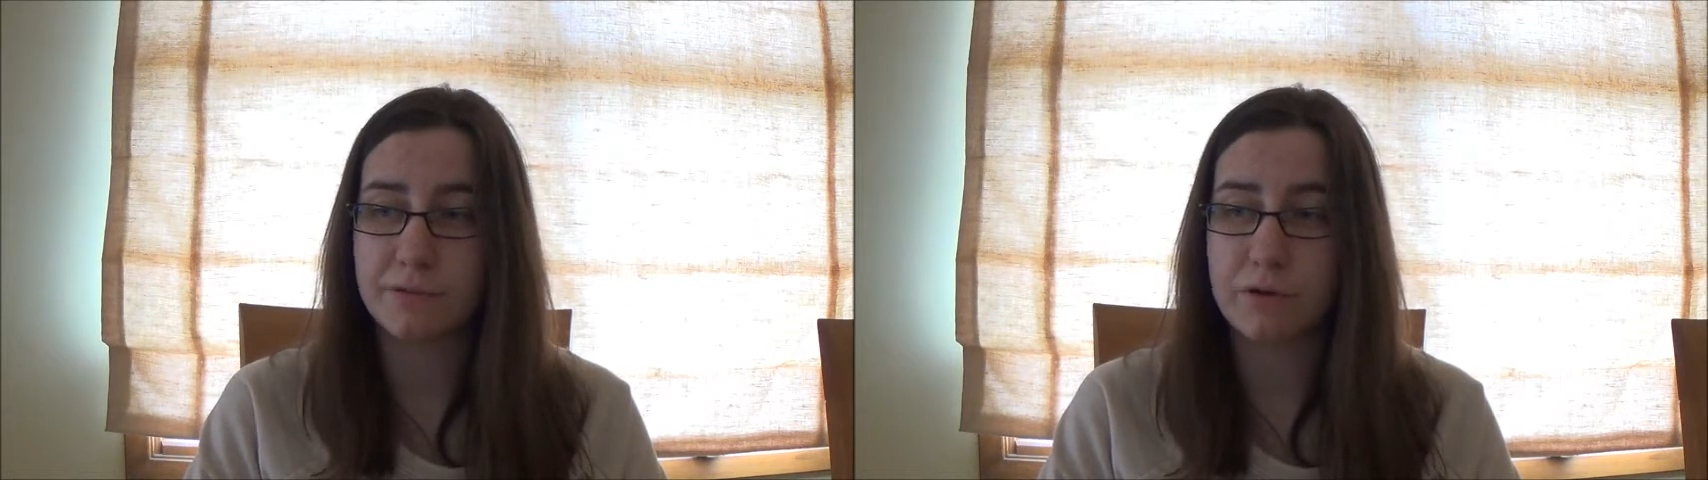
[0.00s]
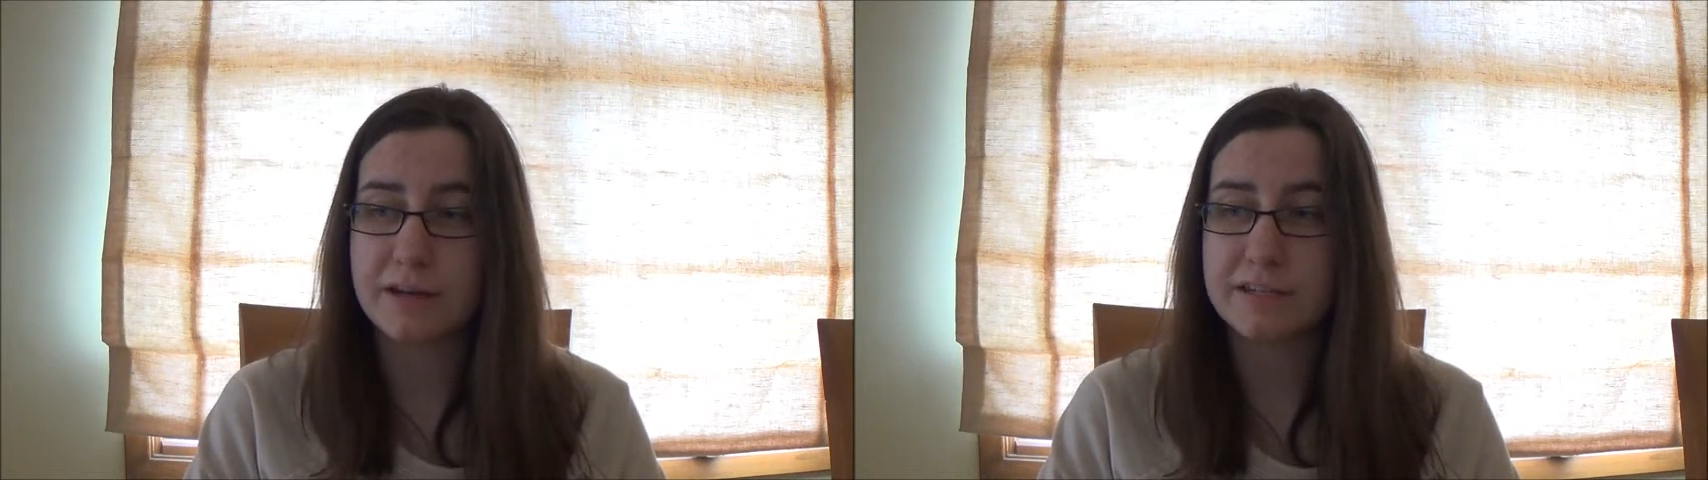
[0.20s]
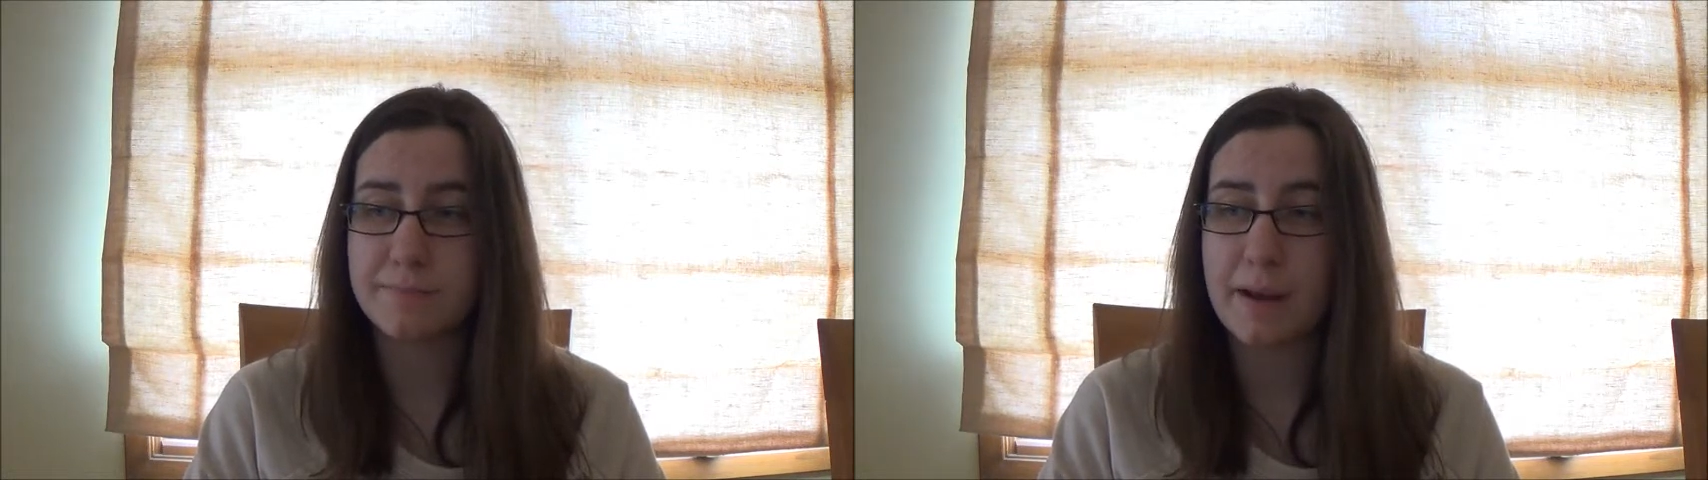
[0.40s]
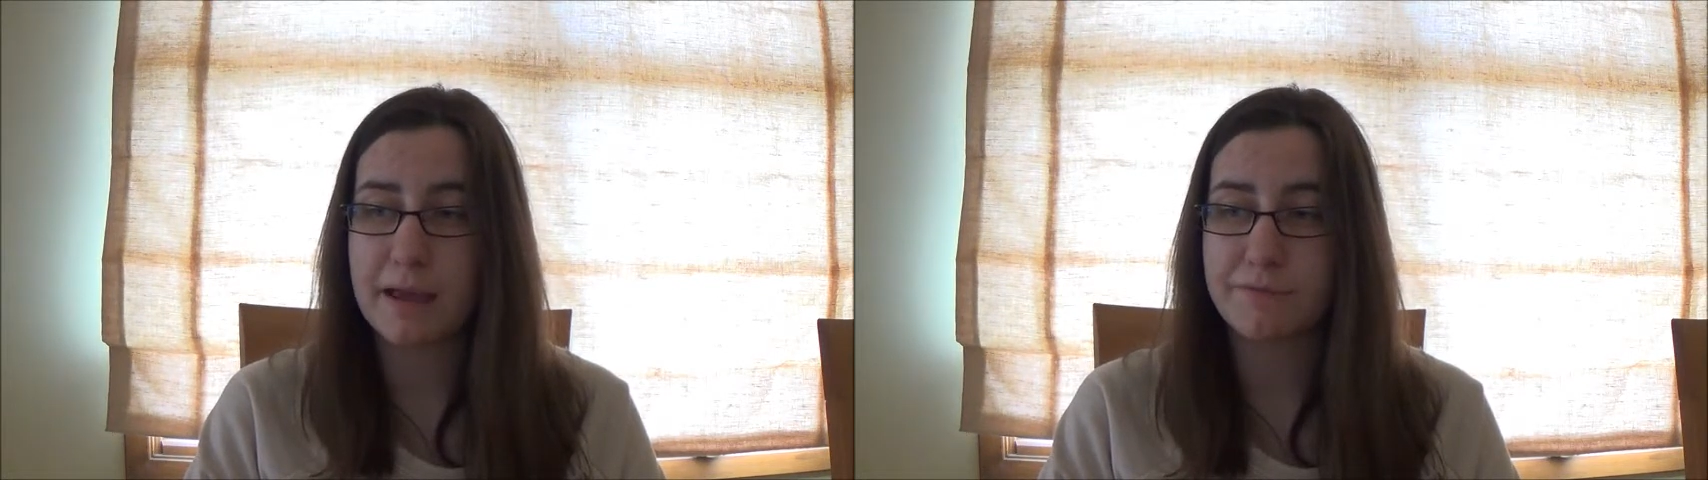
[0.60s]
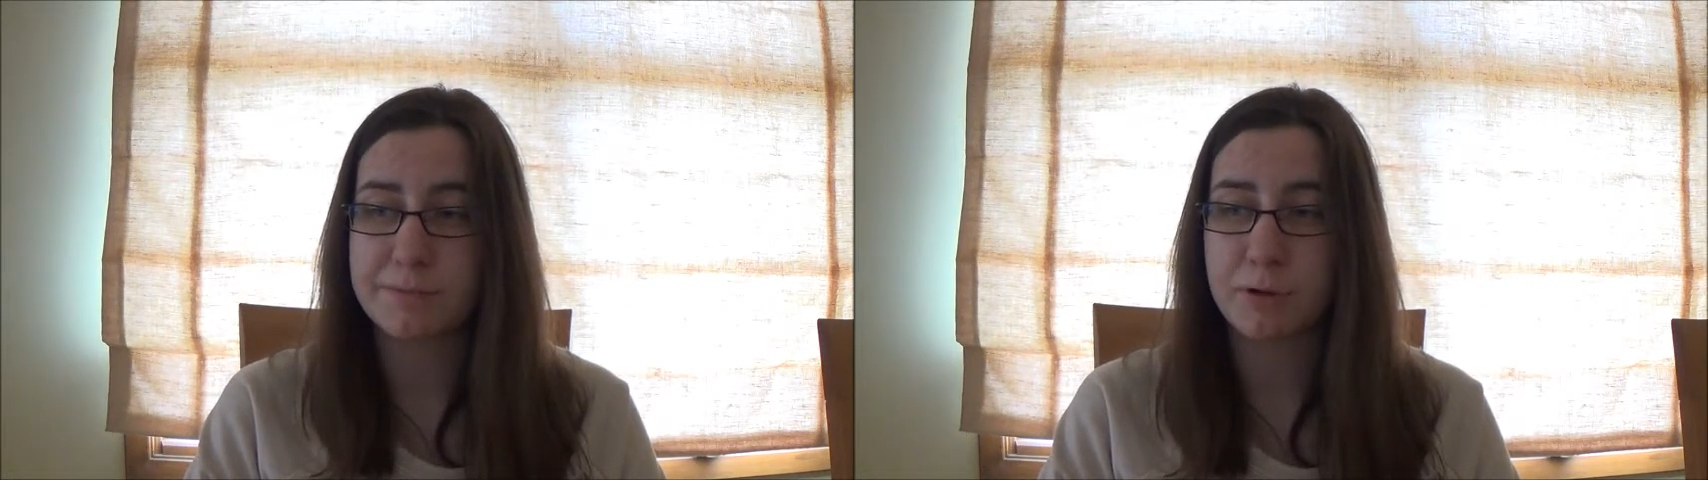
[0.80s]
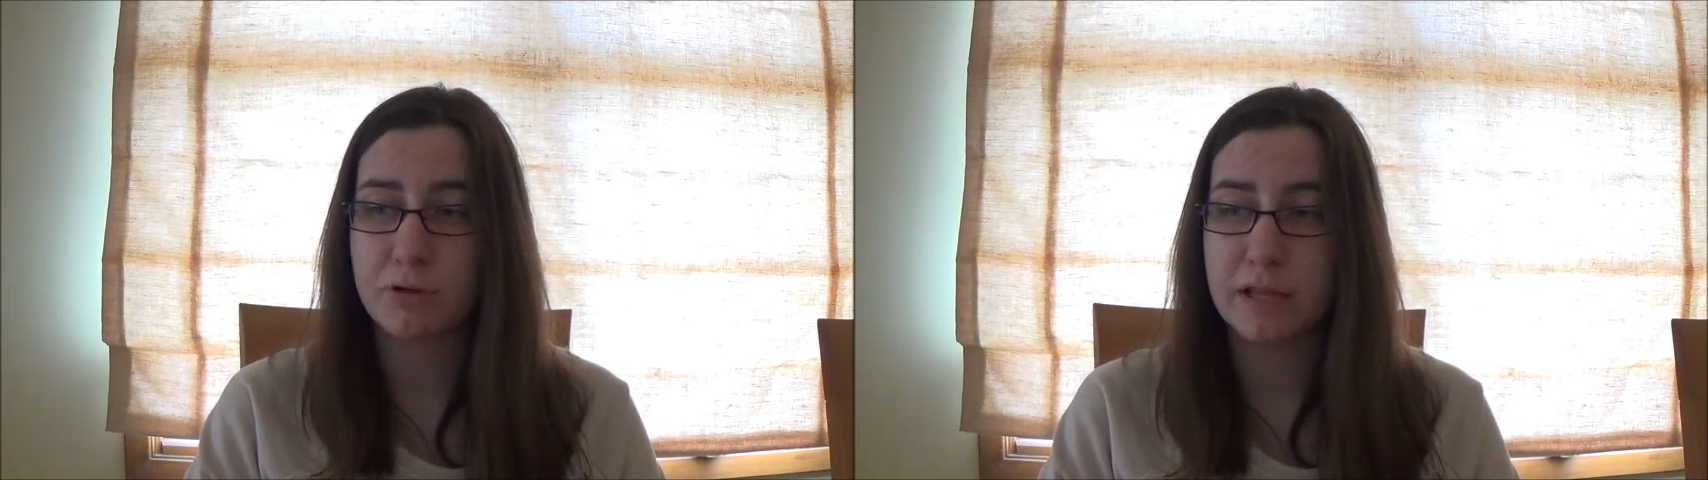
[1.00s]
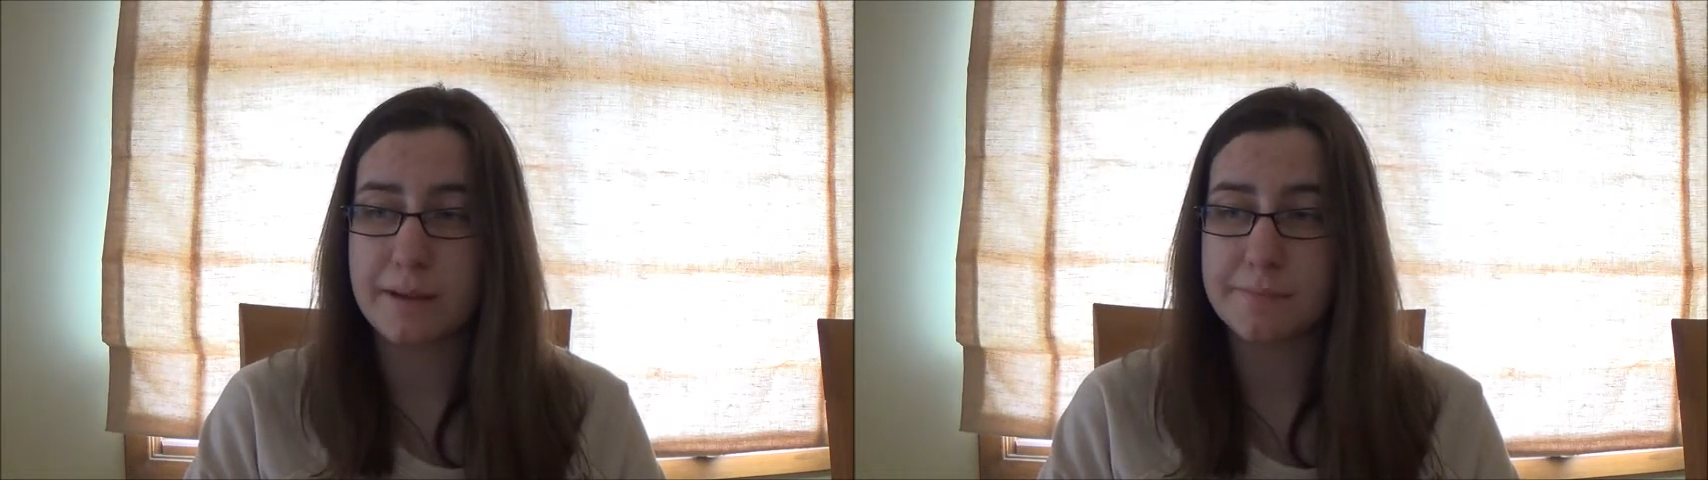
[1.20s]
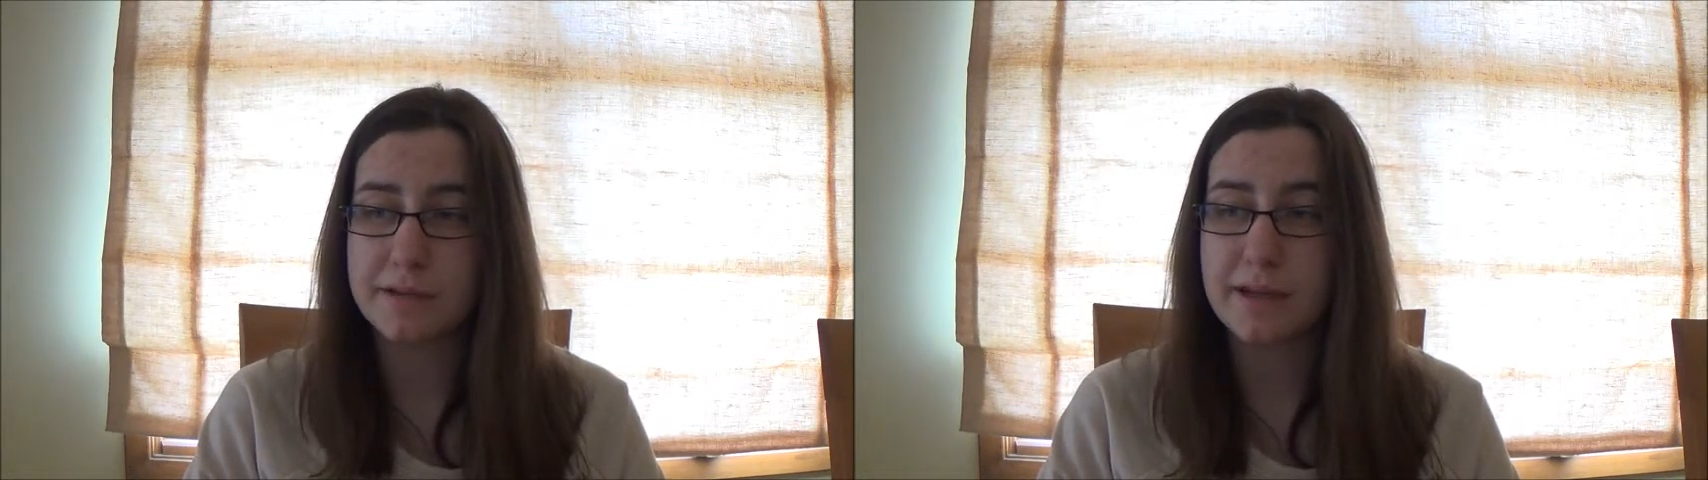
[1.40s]
the Rights of Man was
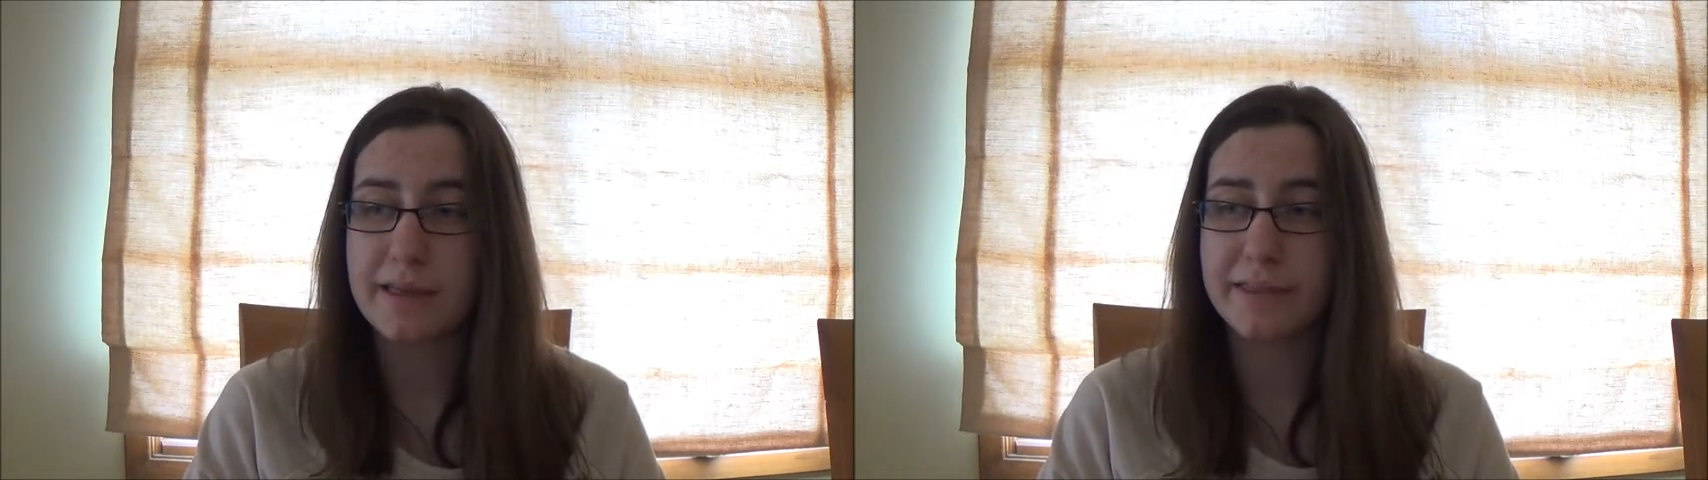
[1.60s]
proclaimed,